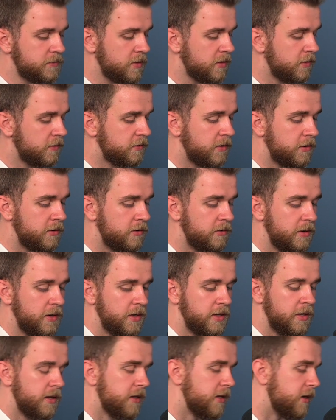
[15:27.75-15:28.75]
So,
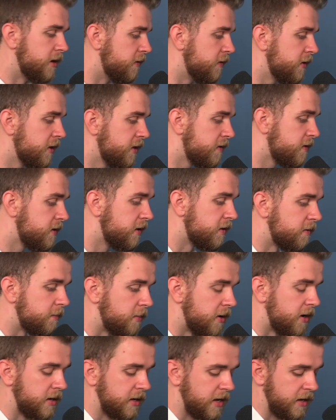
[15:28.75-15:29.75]
if you listen to this
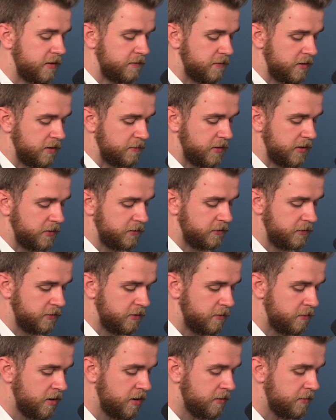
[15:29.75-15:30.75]
podcast very much,
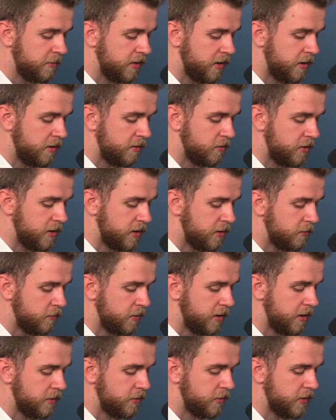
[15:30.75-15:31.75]
you're probably already
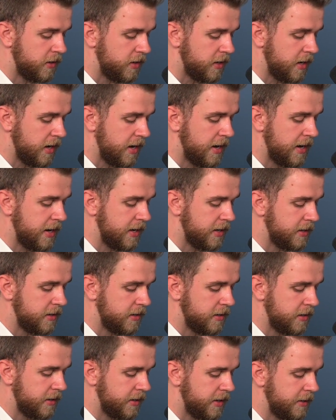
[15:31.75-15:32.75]
aware that I
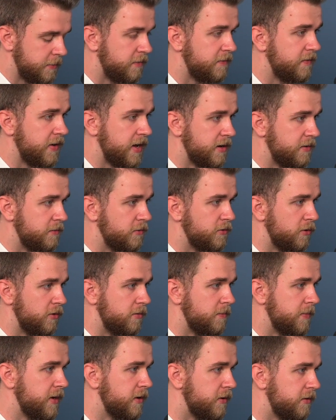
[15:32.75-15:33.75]
am a fan of
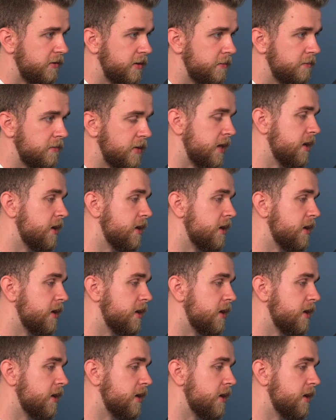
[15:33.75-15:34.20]
Jordan Peterson.